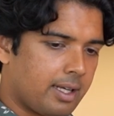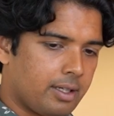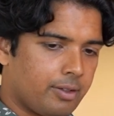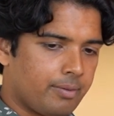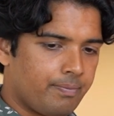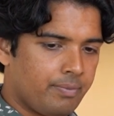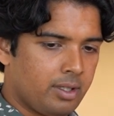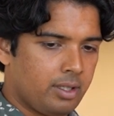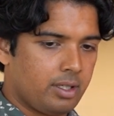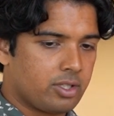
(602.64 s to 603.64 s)
that
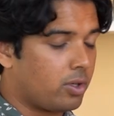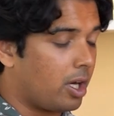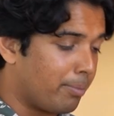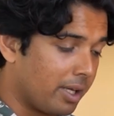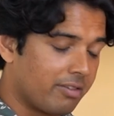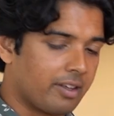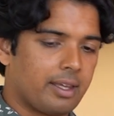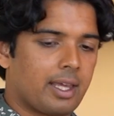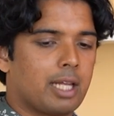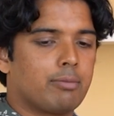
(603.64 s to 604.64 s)
is quite a big thing in
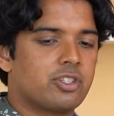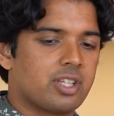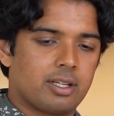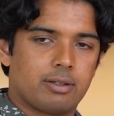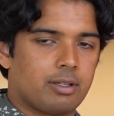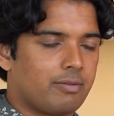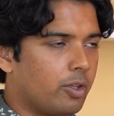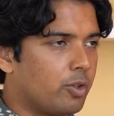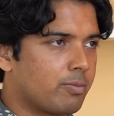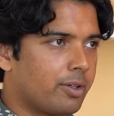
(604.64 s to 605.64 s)
Cambridge that
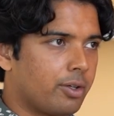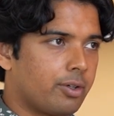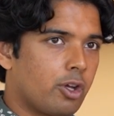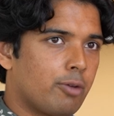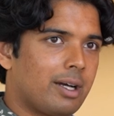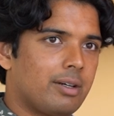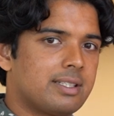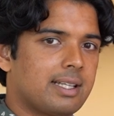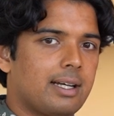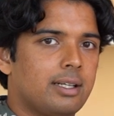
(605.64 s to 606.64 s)
viewers might not know about,
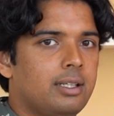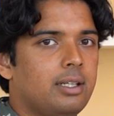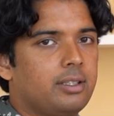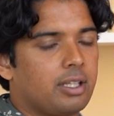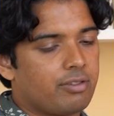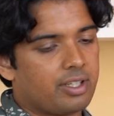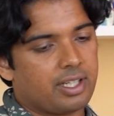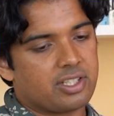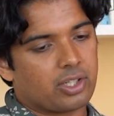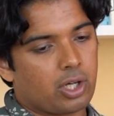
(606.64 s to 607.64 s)
is that there really
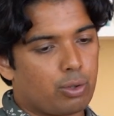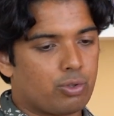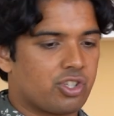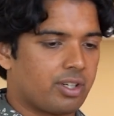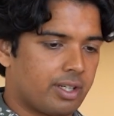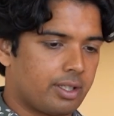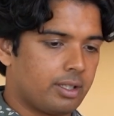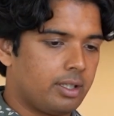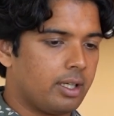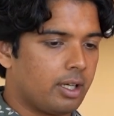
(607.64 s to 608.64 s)
is a culture
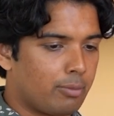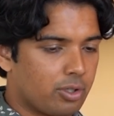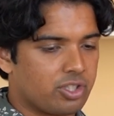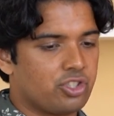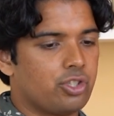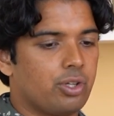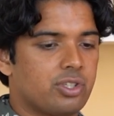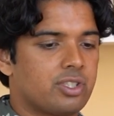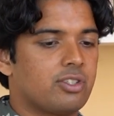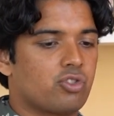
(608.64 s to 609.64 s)
amongst the
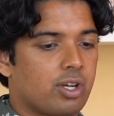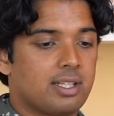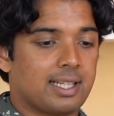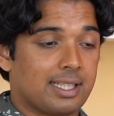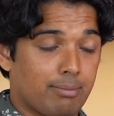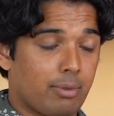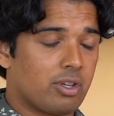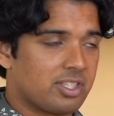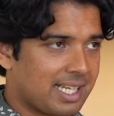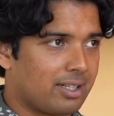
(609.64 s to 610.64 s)
students and trying to get the
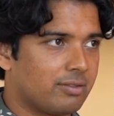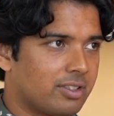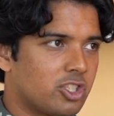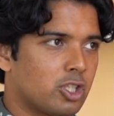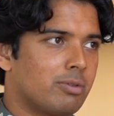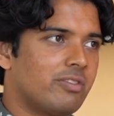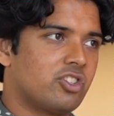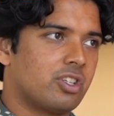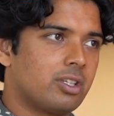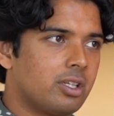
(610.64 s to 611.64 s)
most out of the
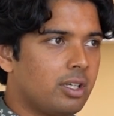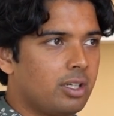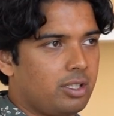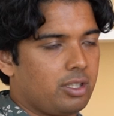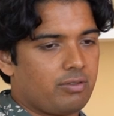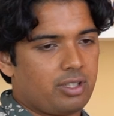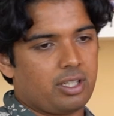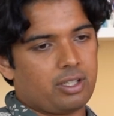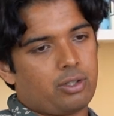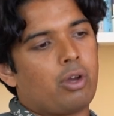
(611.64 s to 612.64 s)
supervision. You
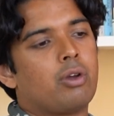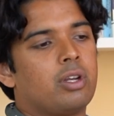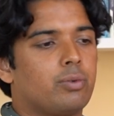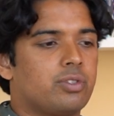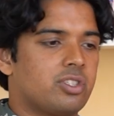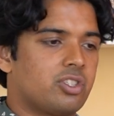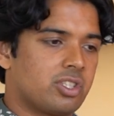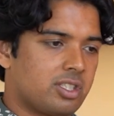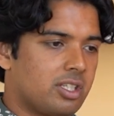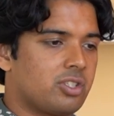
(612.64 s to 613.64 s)
really not only want to
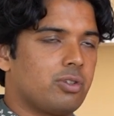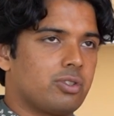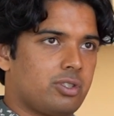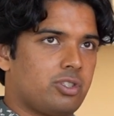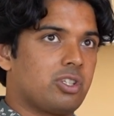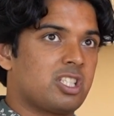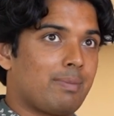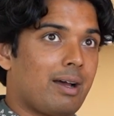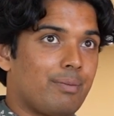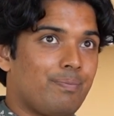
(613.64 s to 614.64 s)
it's not just
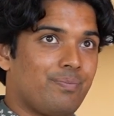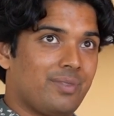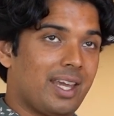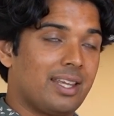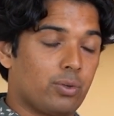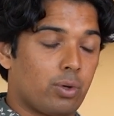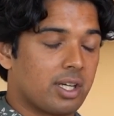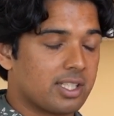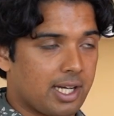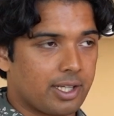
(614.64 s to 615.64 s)
about getting the
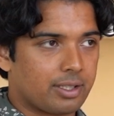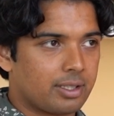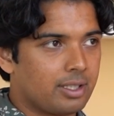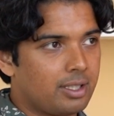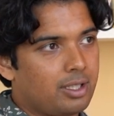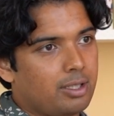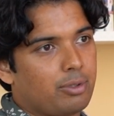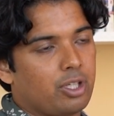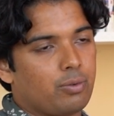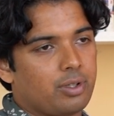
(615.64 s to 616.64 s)
work done,
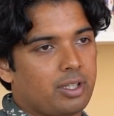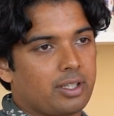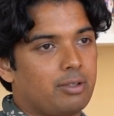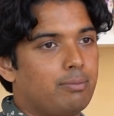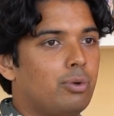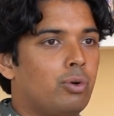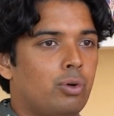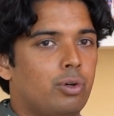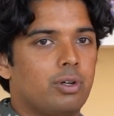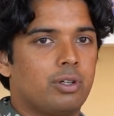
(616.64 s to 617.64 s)
but you want like the
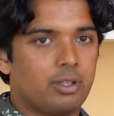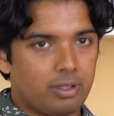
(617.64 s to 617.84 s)
more